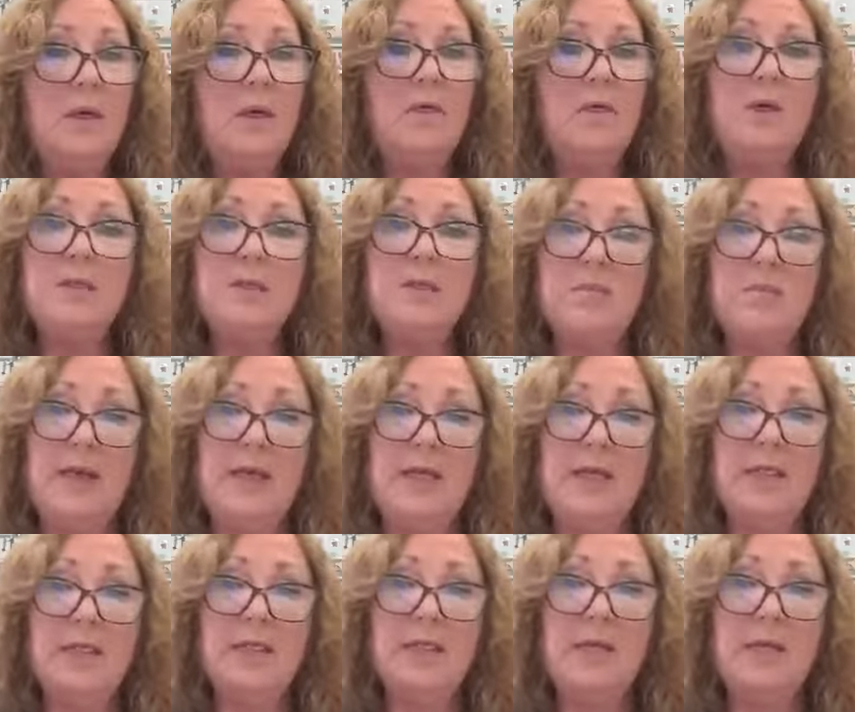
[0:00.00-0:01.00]
those bank
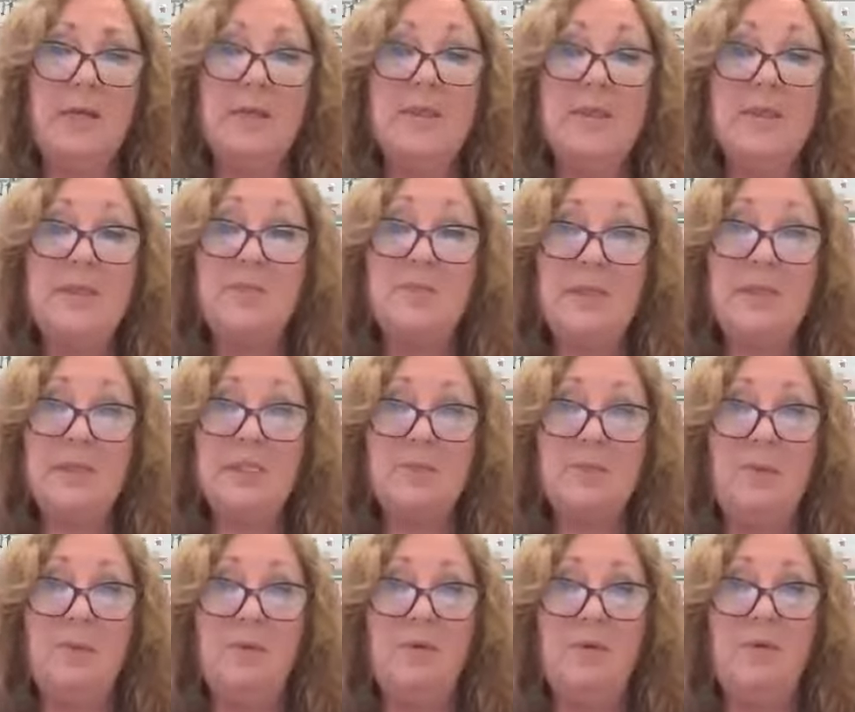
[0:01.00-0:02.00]
statements must
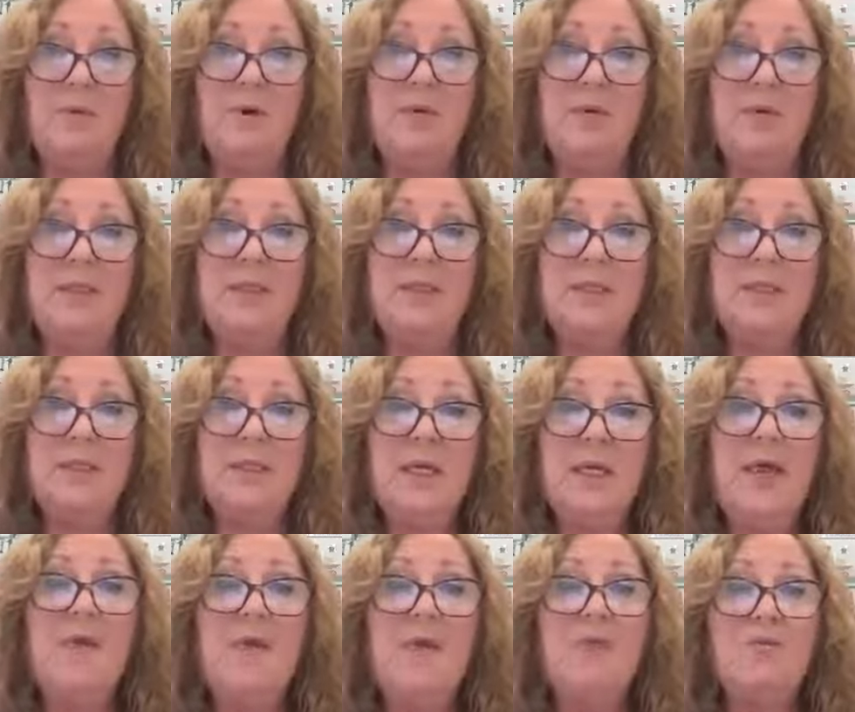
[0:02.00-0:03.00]
be provided
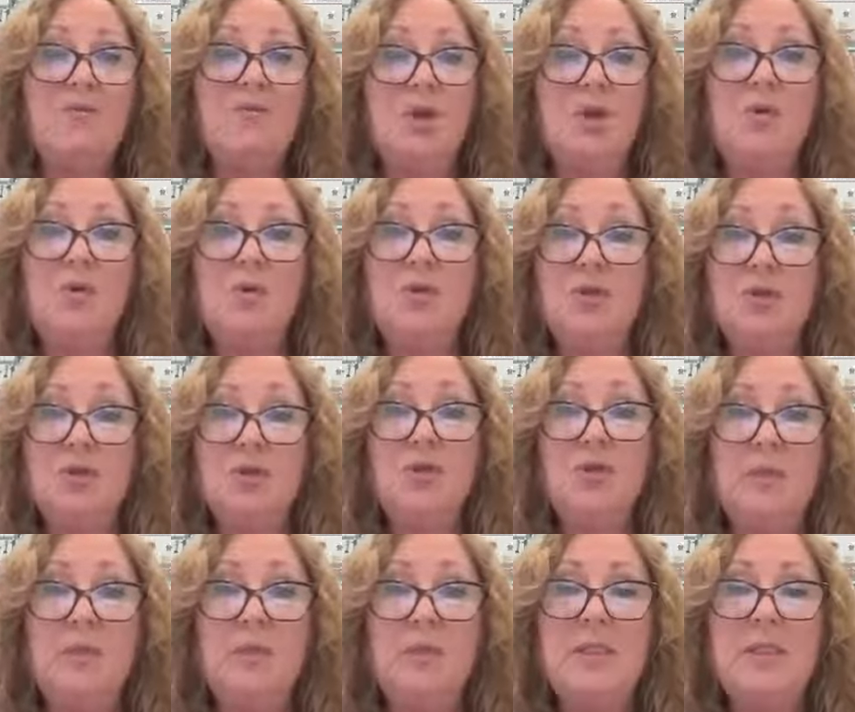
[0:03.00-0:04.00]
and the record should
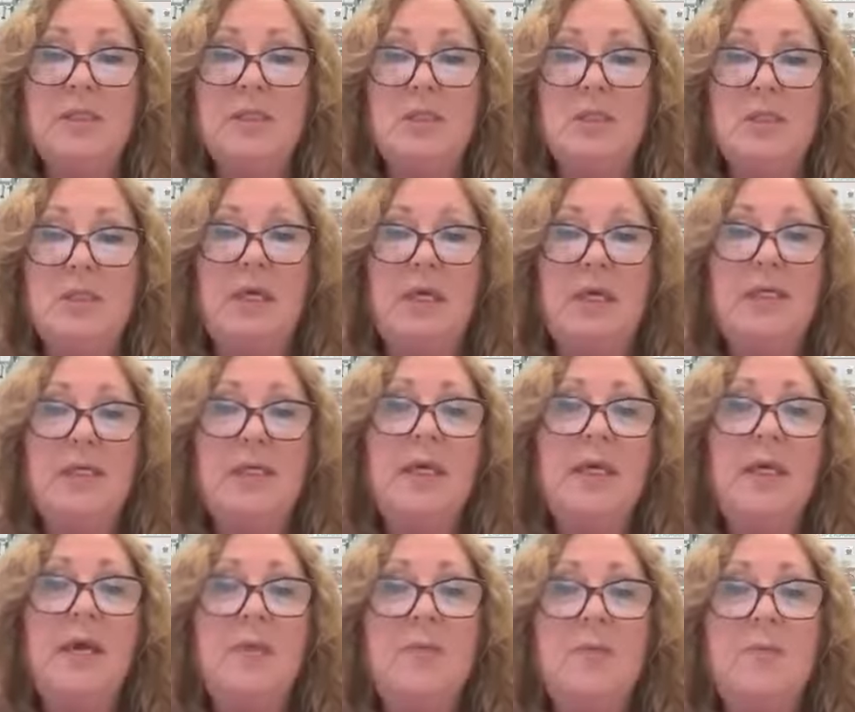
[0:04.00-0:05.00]
demonstrate
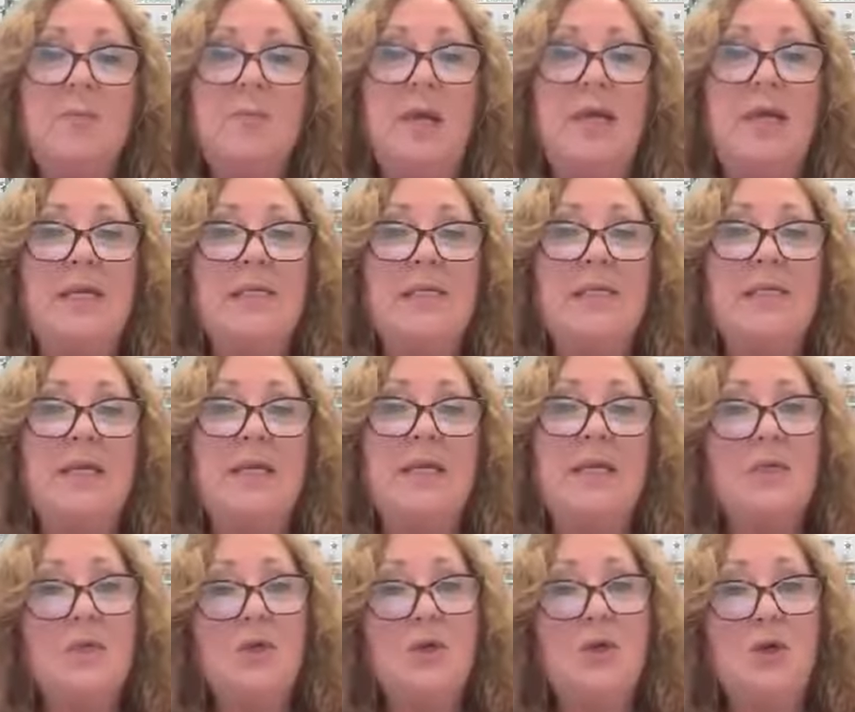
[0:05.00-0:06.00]
the bank
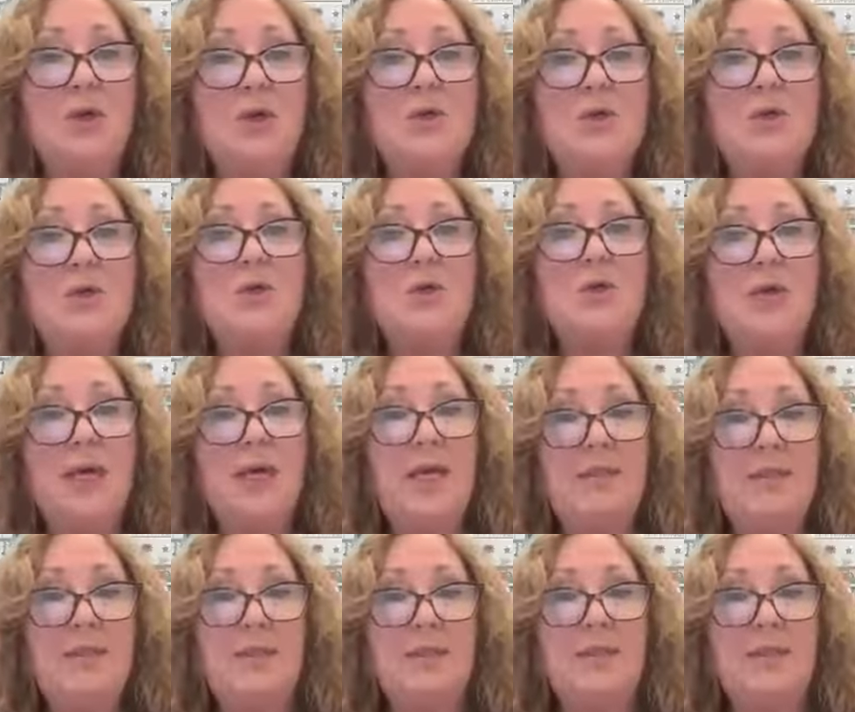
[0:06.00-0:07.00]
statements were used to
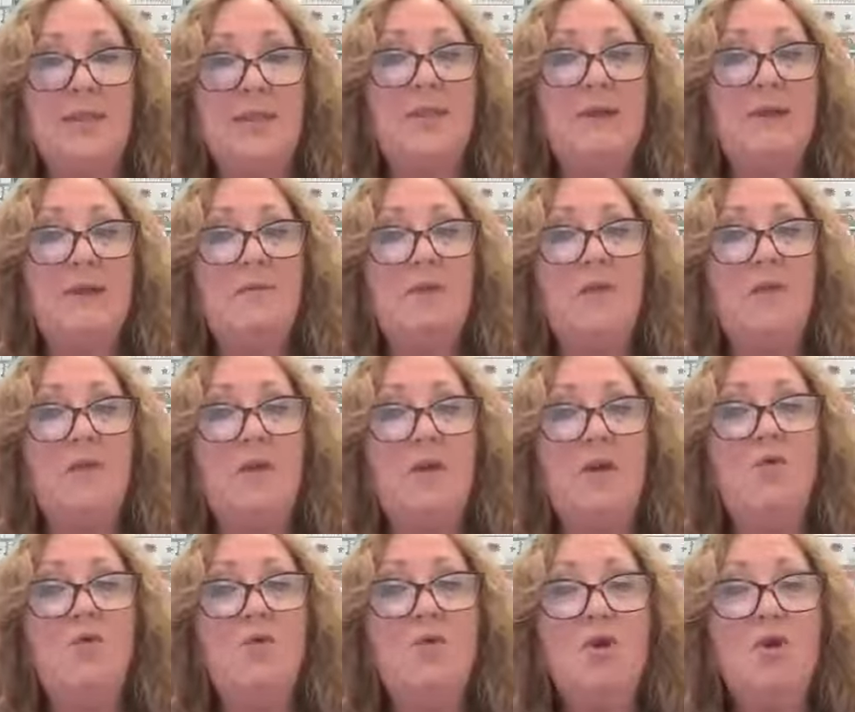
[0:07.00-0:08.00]
evidence that the
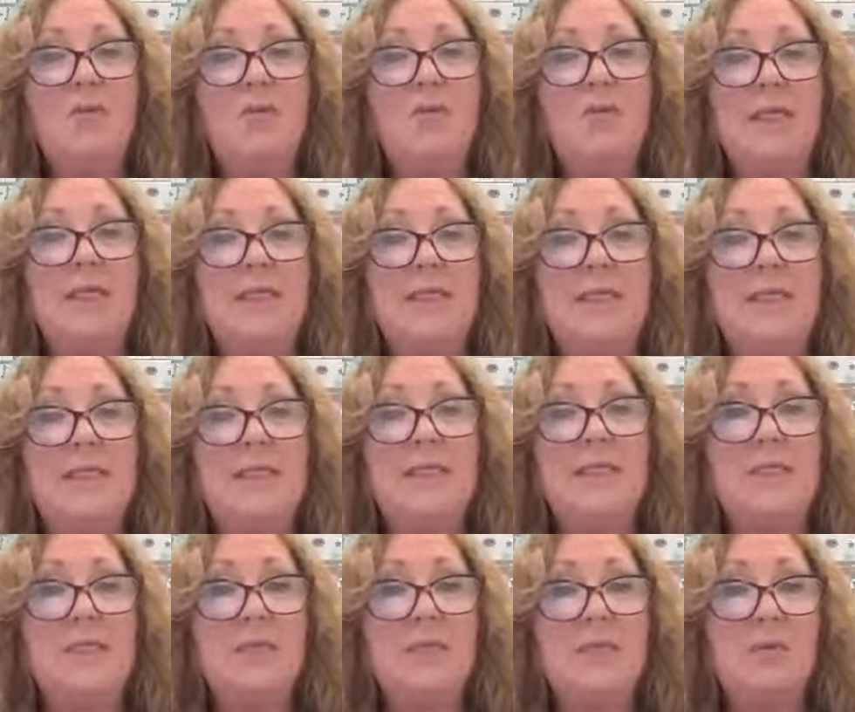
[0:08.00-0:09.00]
affordability
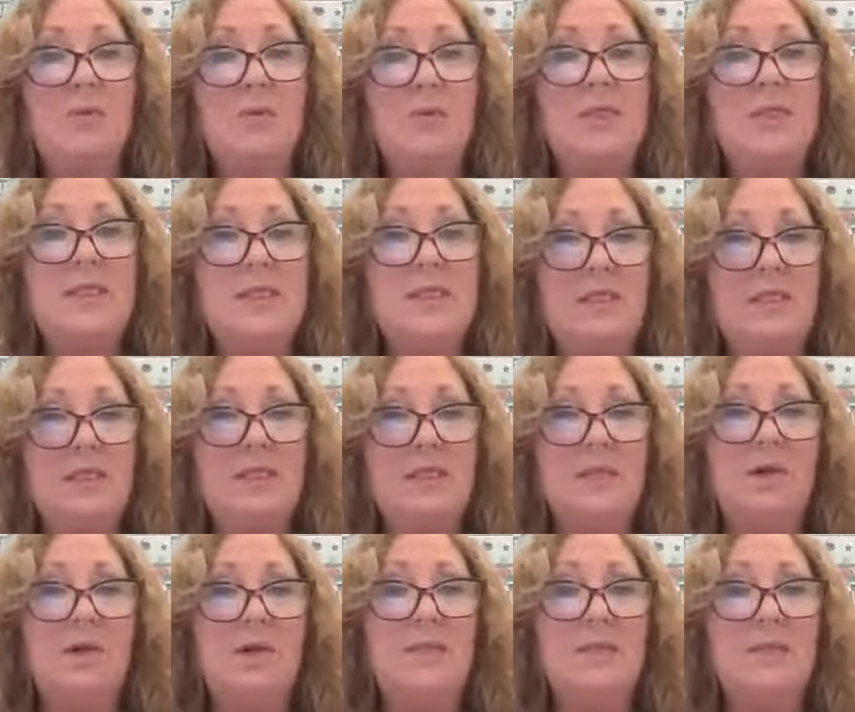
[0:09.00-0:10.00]
assessment was
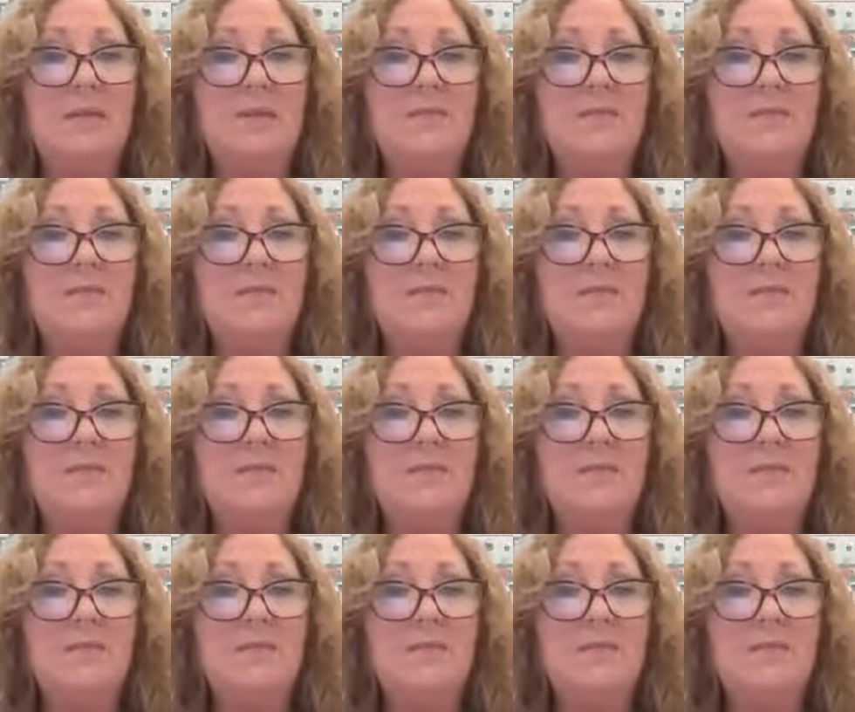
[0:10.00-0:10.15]
satisfied.